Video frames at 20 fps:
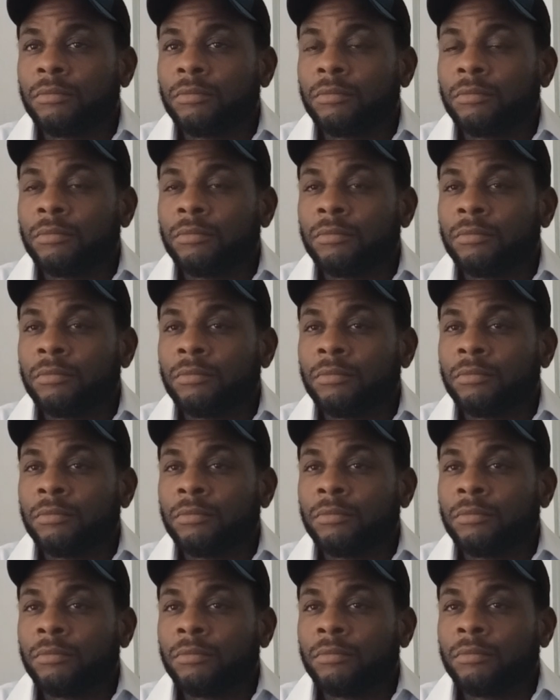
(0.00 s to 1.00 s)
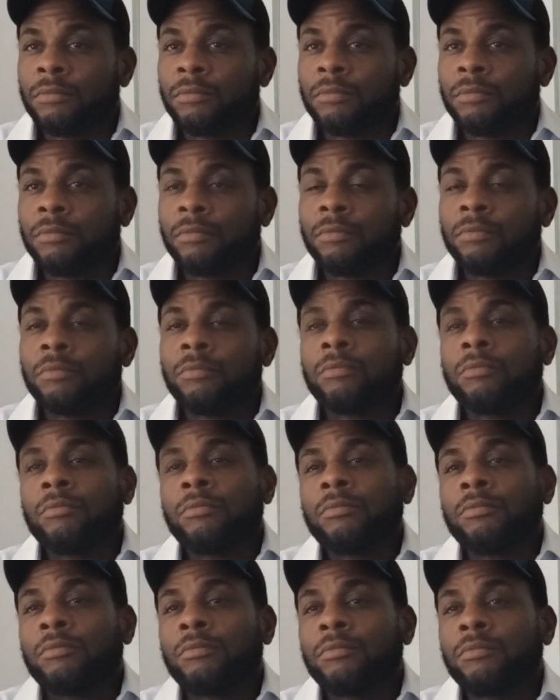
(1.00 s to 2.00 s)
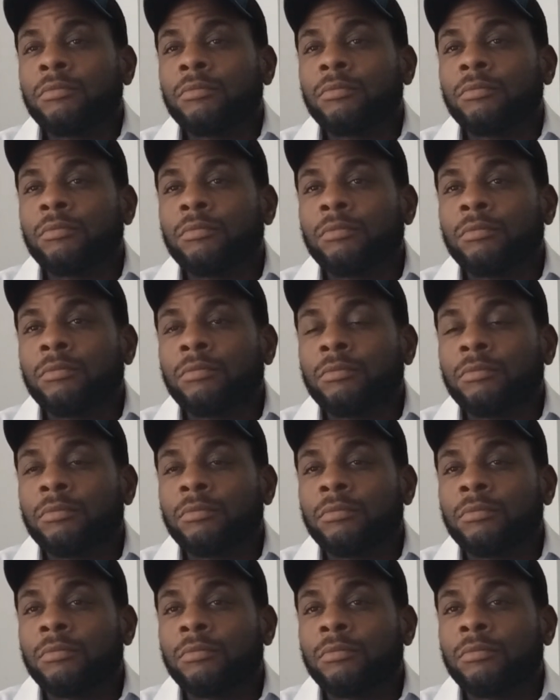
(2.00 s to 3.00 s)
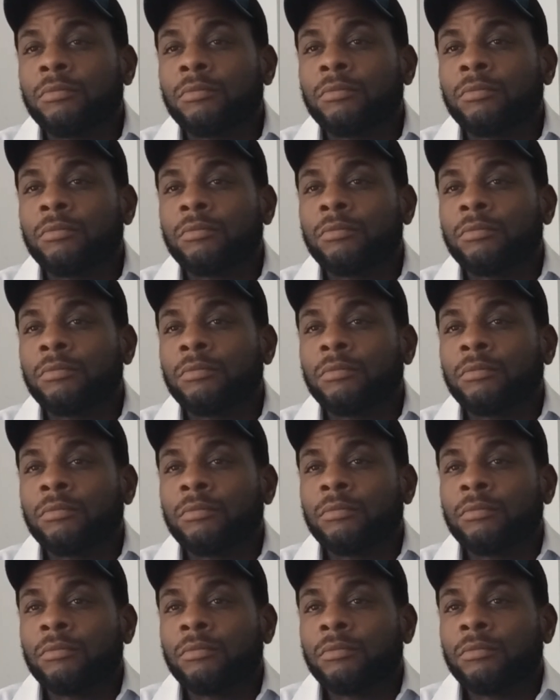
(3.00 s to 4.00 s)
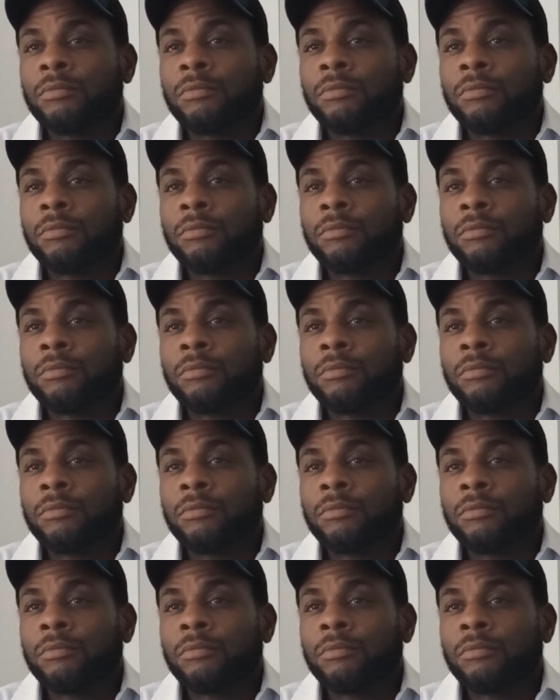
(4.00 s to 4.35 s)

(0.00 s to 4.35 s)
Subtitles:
(not speaking)